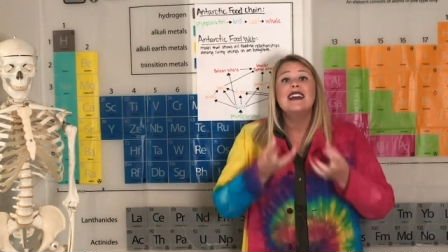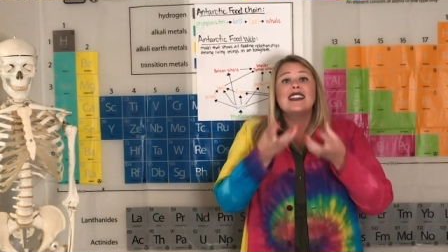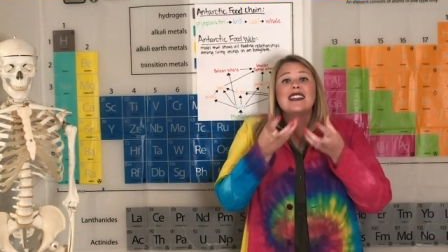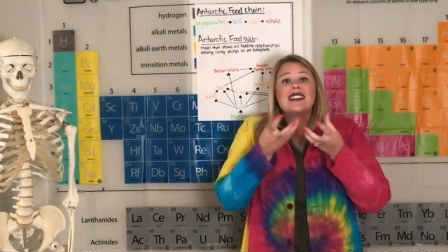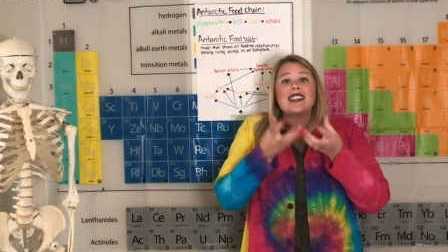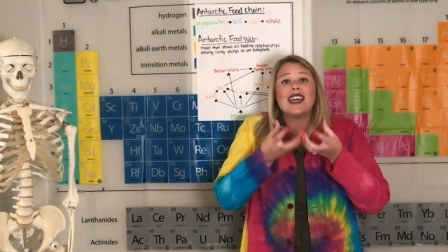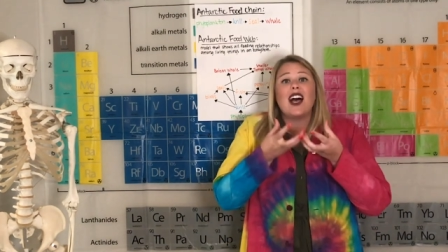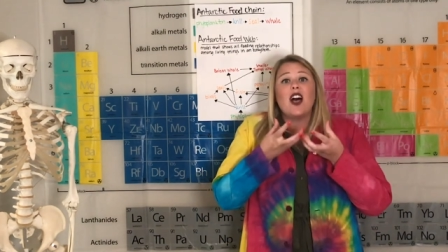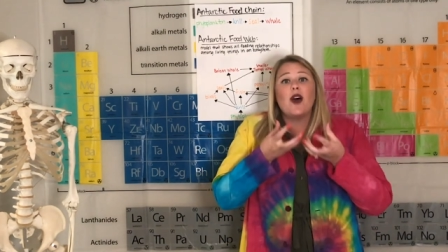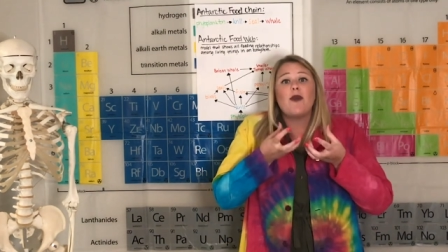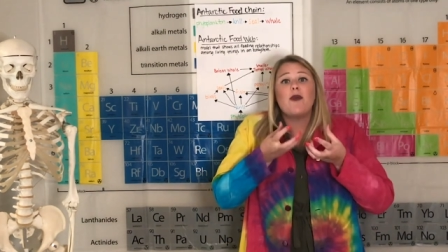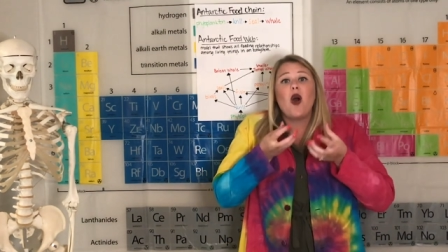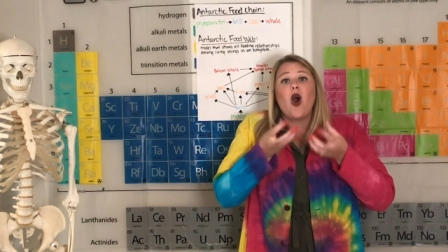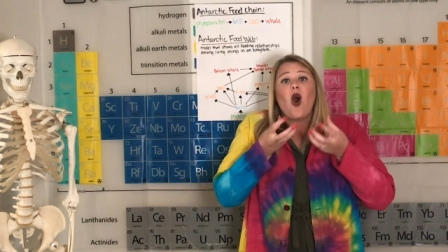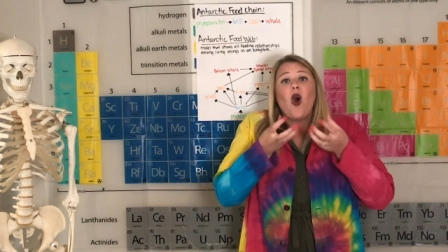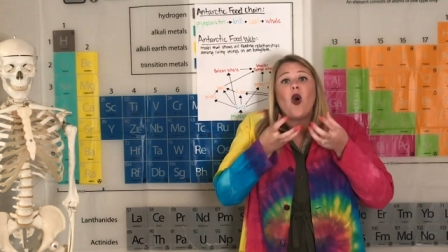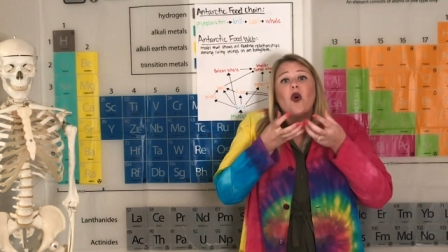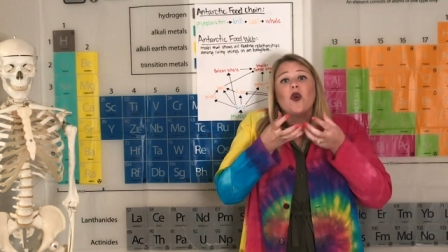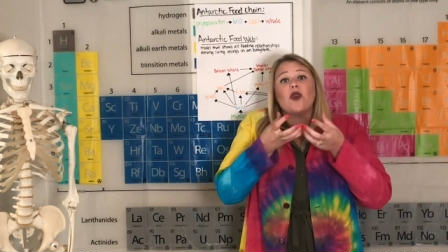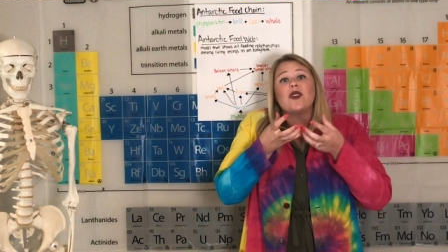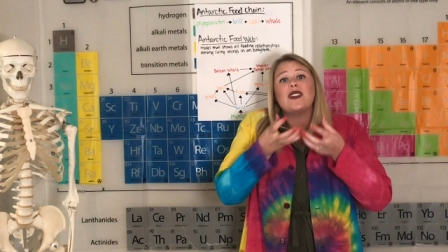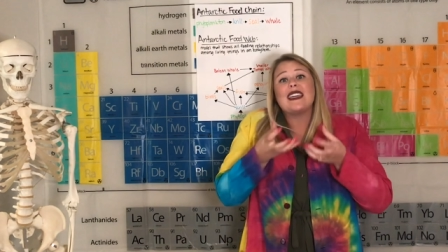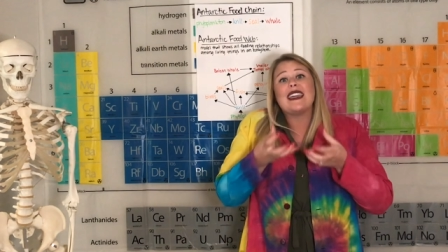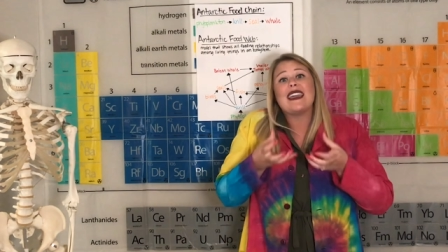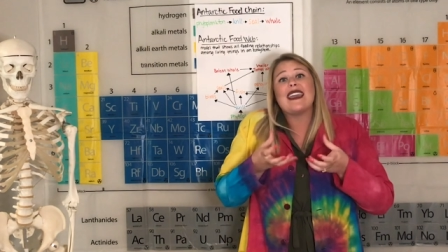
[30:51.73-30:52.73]
to help
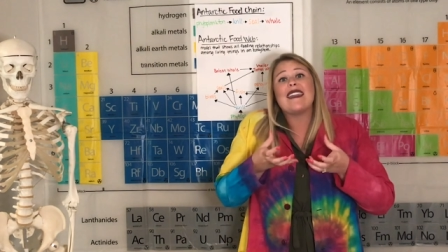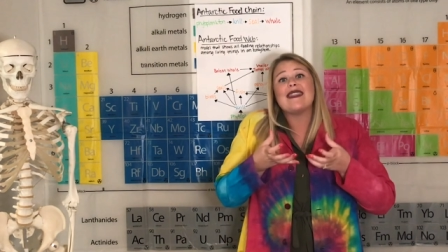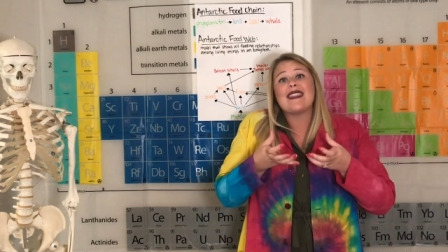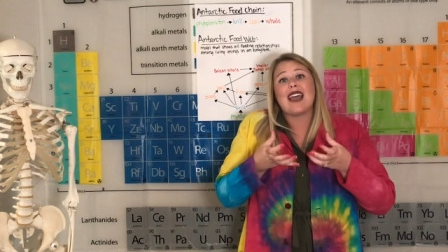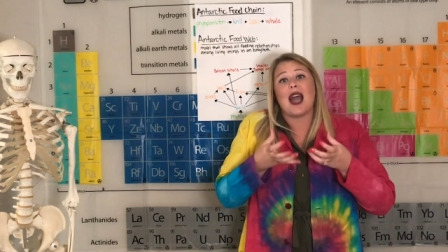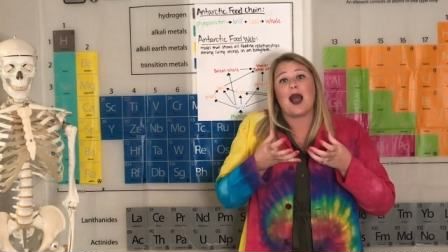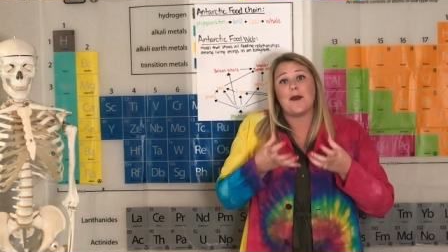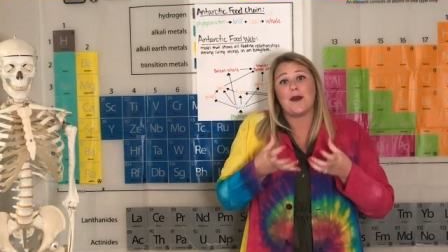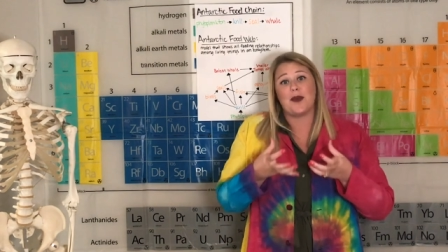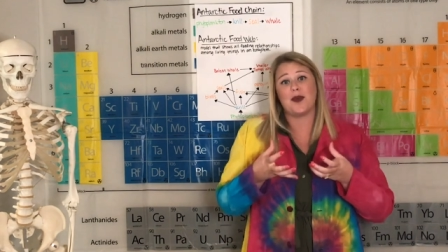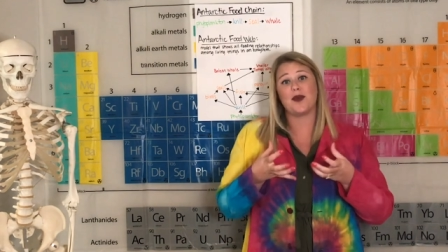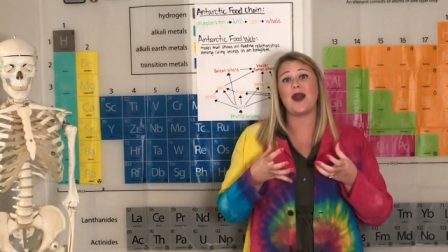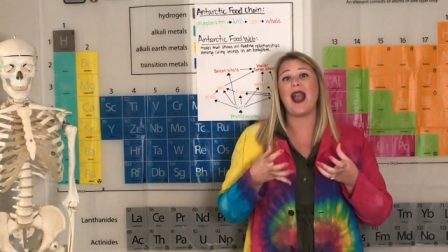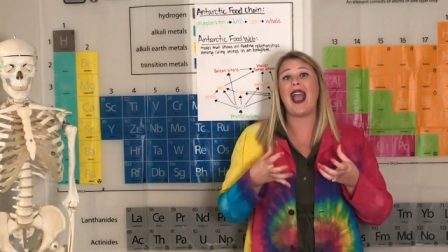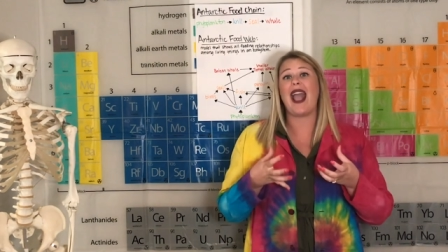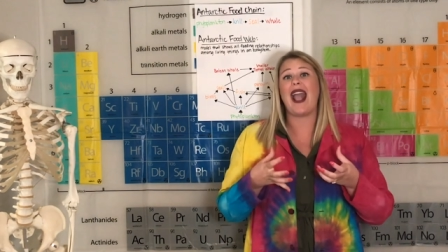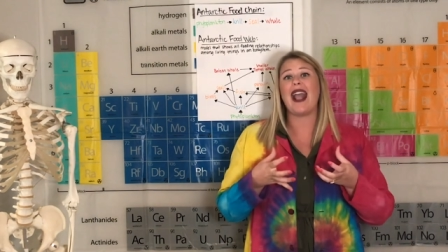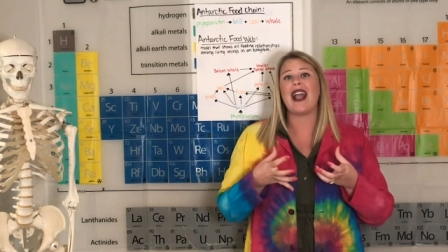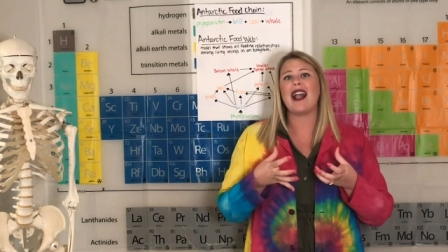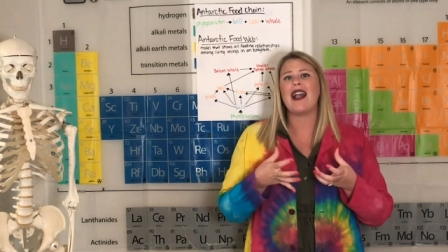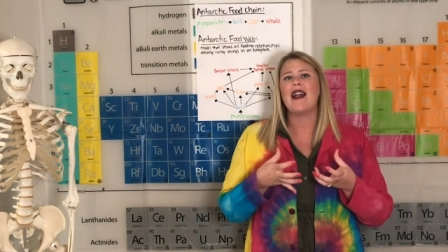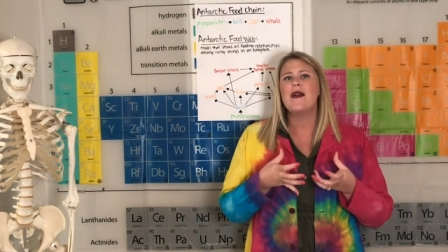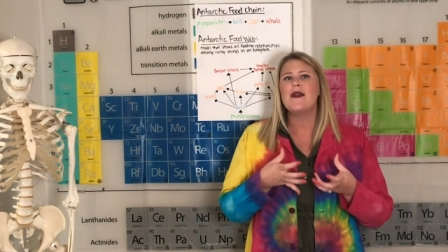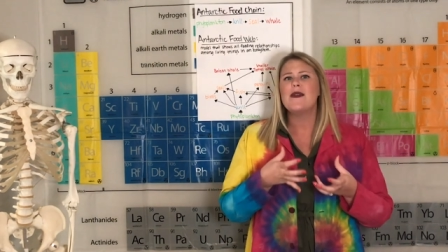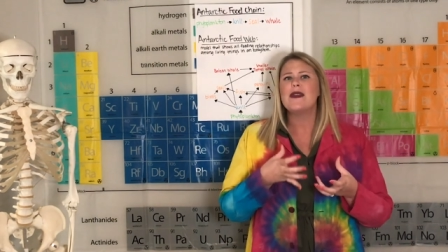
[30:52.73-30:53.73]
hold in that
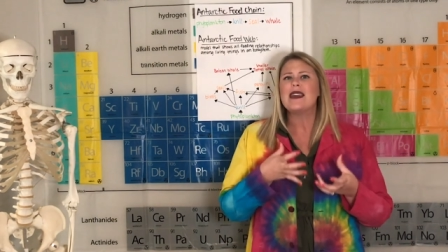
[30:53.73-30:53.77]
prey,